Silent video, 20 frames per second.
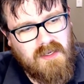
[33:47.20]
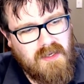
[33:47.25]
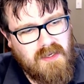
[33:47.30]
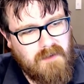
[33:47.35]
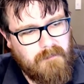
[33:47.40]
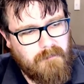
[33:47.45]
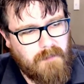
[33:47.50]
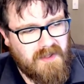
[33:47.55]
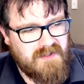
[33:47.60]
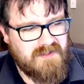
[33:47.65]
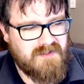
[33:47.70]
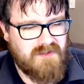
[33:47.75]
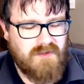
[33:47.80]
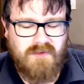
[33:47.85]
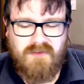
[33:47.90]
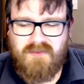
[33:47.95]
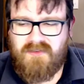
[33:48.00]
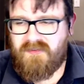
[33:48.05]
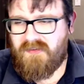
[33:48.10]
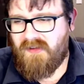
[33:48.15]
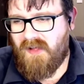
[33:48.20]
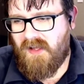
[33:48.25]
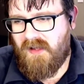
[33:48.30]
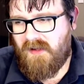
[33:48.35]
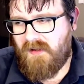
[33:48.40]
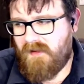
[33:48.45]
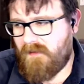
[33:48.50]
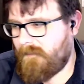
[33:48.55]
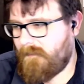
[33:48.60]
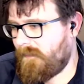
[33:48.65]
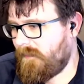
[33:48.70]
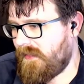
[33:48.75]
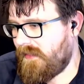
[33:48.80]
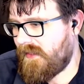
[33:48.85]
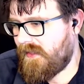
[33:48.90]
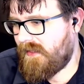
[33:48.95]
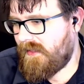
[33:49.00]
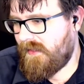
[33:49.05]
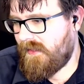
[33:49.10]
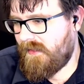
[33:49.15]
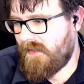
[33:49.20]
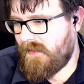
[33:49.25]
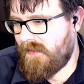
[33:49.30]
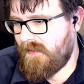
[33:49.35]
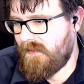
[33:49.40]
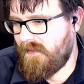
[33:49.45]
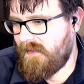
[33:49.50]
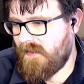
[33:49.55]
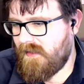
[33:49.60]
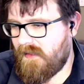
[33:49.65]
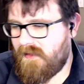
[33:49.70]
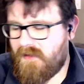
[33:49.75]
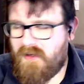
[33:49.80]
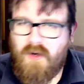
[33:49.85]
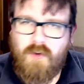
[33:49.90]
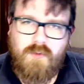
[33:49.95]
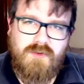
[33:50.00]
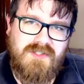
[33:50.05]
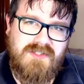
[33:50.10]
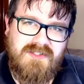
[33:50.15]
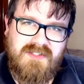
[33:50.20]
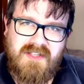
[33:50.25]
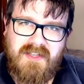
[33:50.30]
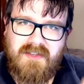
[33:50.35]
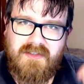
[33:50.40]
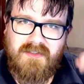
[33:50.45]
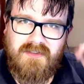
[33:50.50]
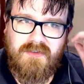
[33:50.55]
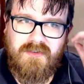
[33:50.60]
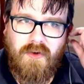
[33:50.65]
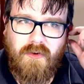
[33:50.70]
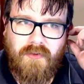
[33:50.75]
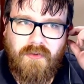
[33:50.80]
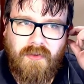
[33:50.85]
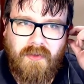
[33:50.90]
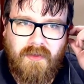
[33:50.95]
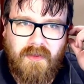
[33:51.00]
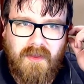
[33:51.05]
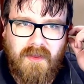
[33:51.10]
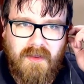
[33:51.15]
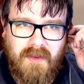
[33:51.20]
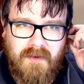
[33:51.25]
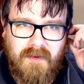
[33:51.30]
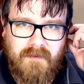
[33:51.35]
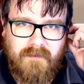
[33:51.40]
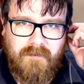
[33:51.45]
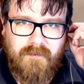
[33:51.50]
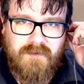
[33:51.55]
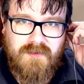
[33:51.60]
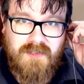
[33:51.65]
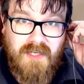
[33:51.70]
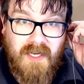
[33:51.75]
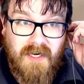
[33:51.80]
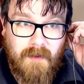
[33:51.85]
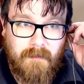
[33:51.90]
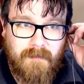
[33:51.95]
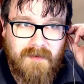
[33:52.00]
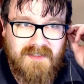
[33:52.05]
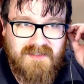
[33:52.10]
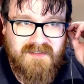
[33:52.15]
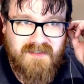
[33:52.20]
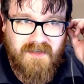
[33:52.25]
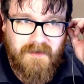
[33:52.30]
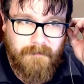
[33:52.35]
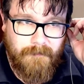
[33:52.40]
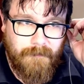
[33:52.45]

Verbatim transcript: based on, say, the uh, culture settings on the target PC.